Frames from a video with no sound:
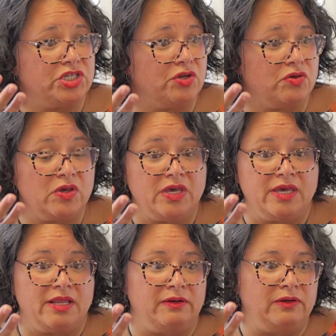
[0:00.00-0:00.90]
to
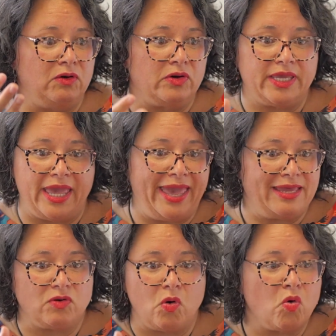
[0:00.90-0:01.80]
look
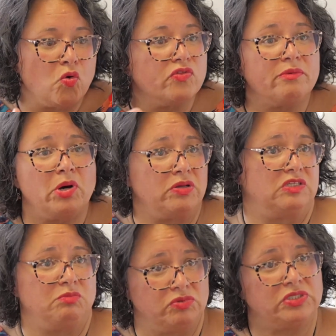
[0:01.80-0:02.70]
at all the
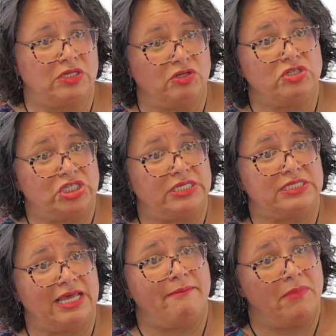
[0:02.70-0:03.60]
possible
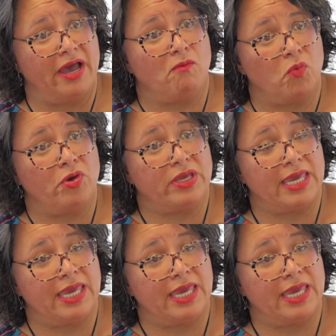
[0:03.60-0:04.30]
solutions that might work